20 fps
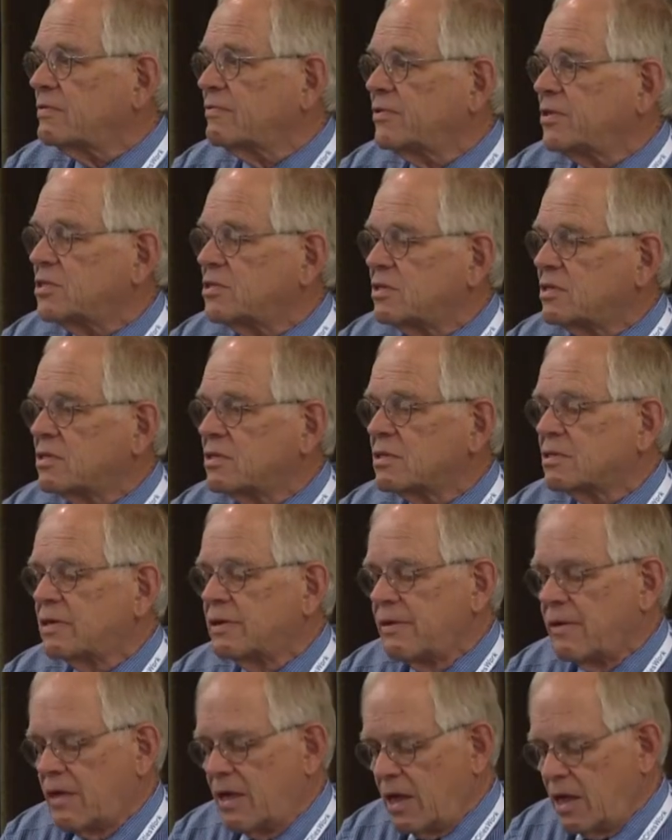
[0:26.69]
officials,
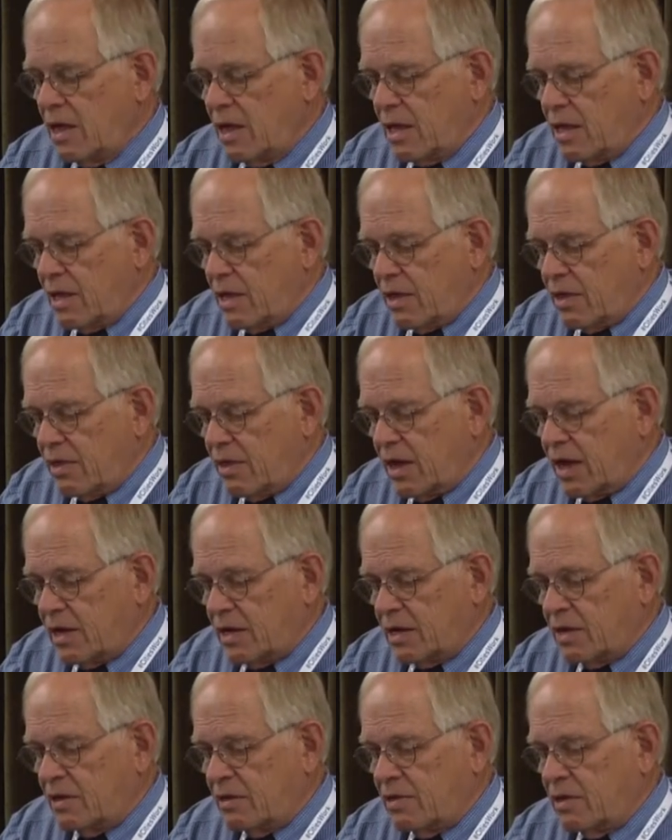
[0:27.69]

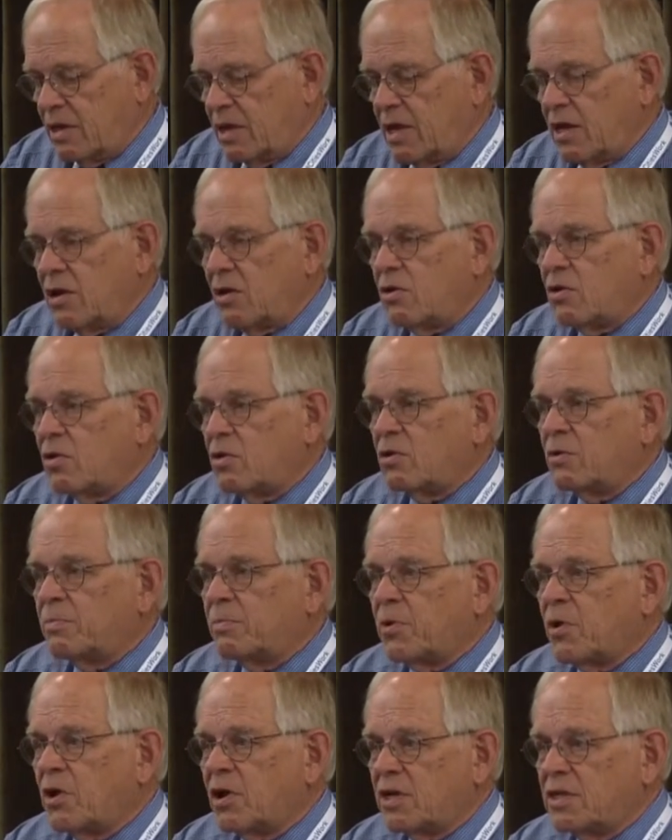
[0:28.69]
that the whole
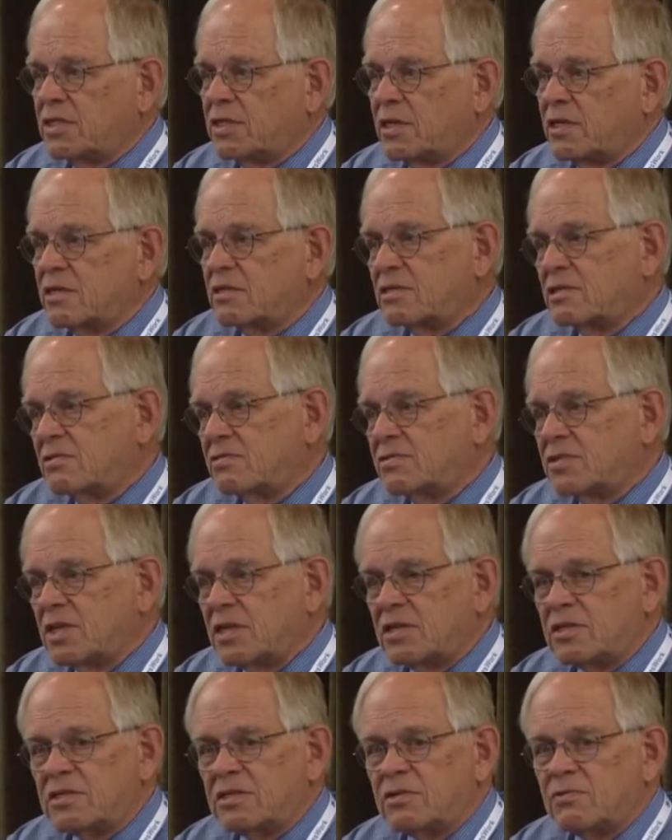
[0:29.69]
process of
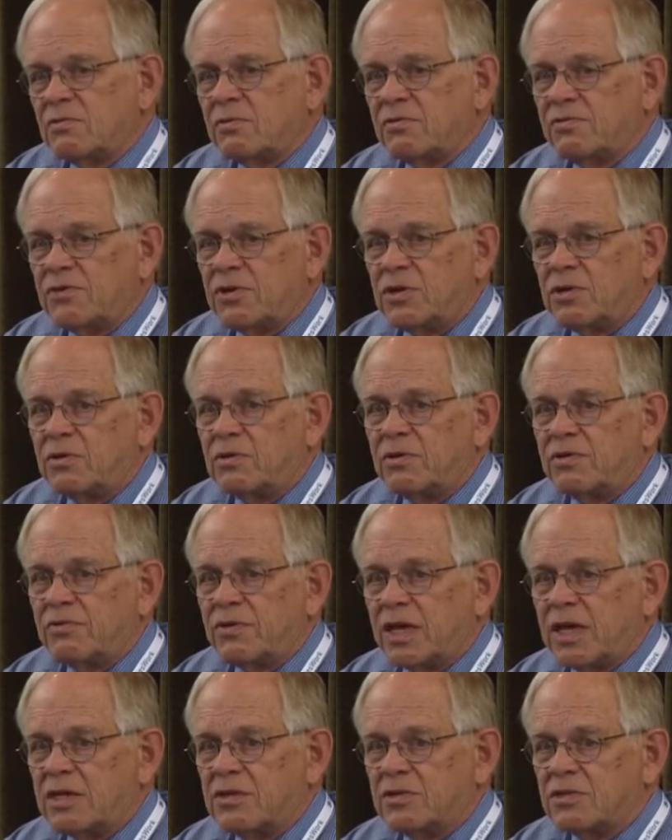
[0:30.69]
citizen review of
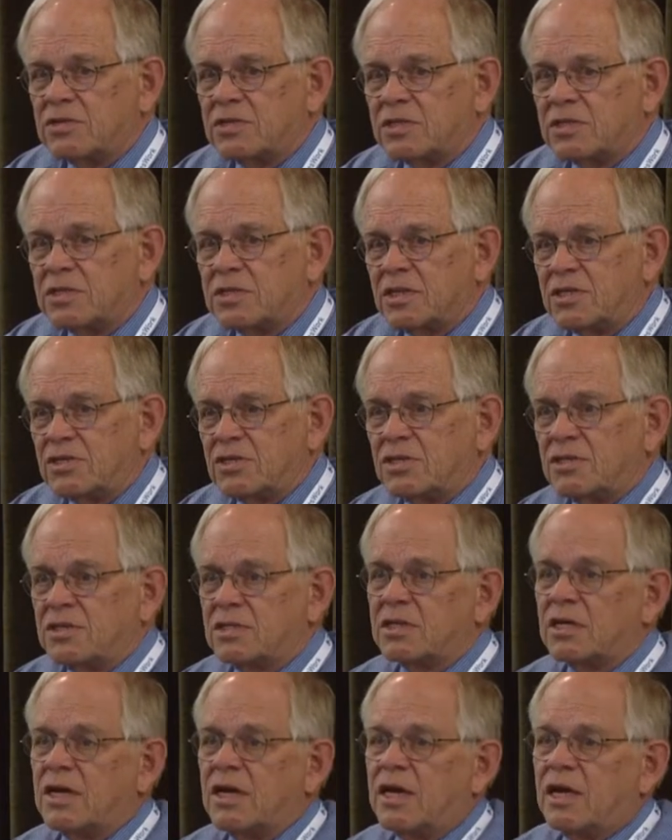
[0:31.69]
land use
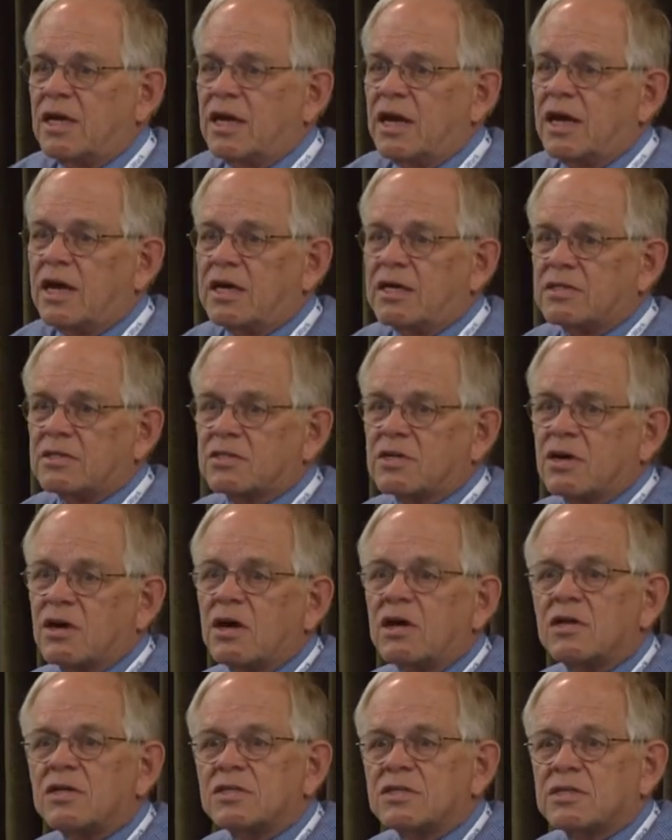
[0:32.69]
decisions has
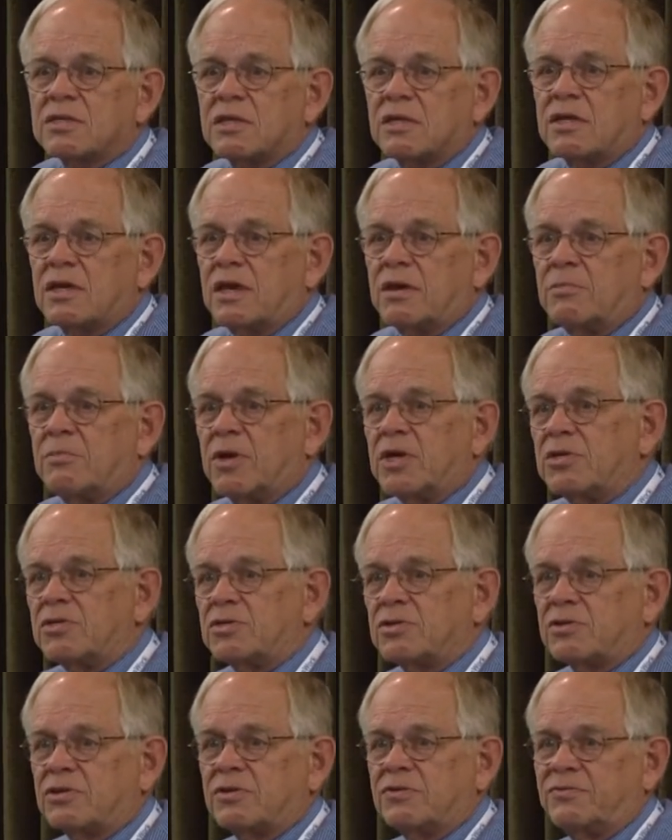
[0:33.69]
caused a
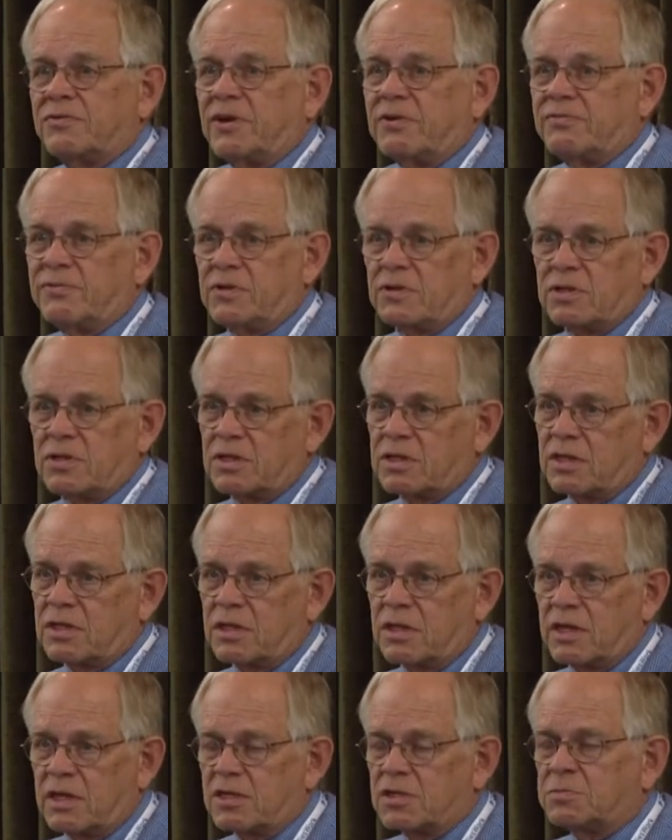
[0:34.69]
major kerfuffle,
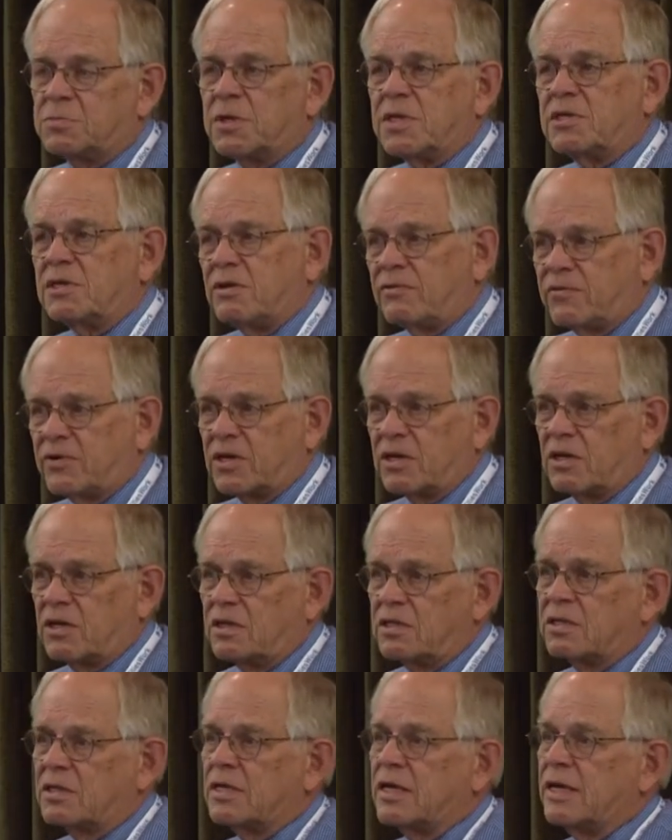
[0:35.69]
that it's been
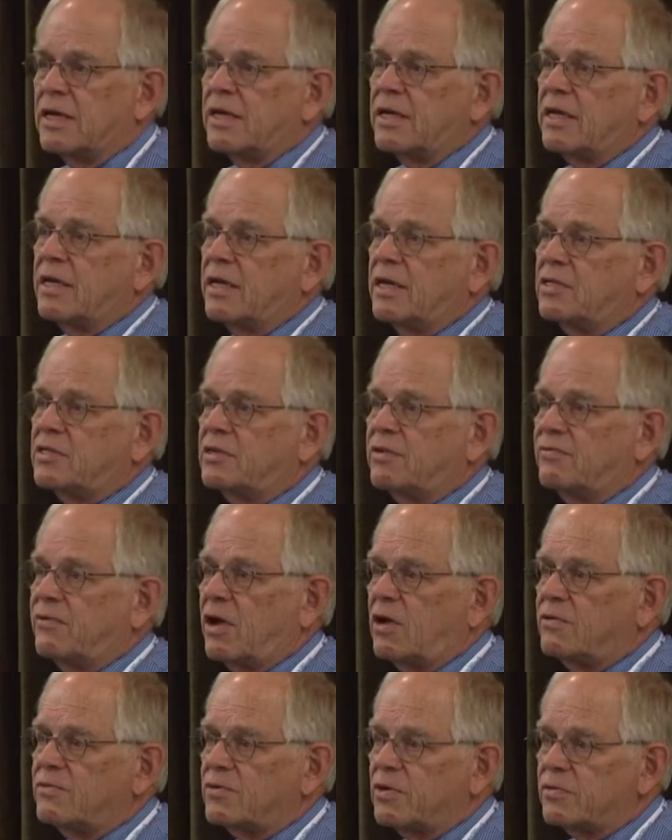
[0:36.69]
difficult. It's
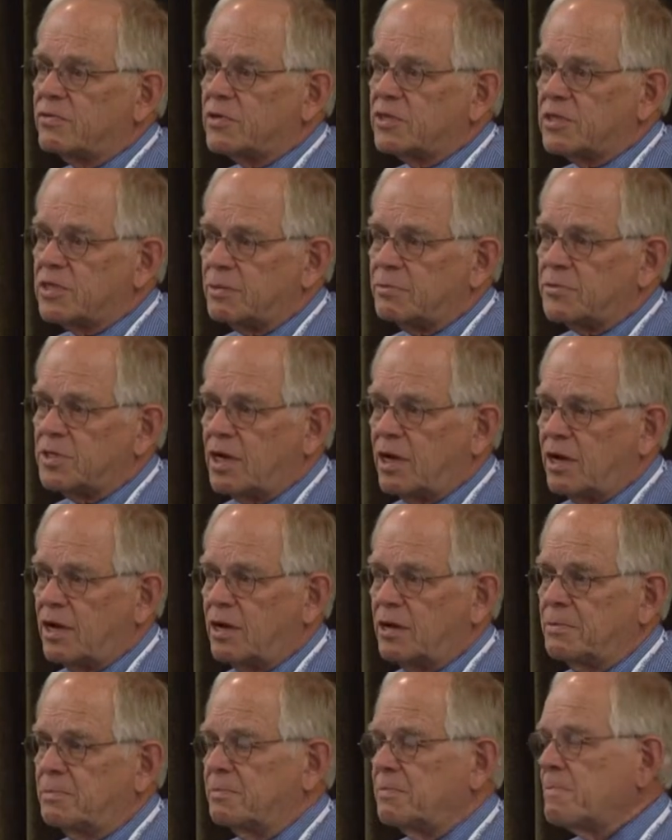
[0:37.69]
evolved over some
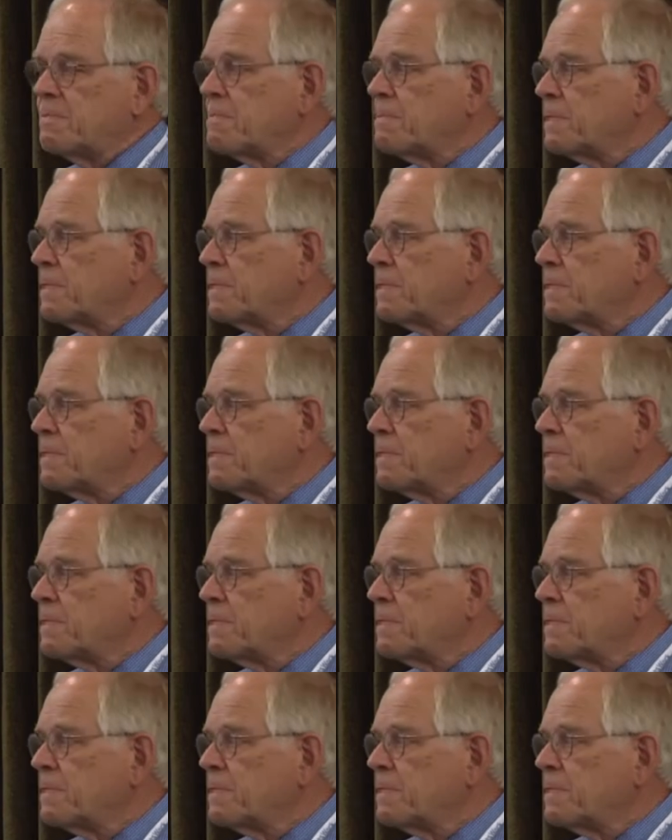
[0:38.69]
time.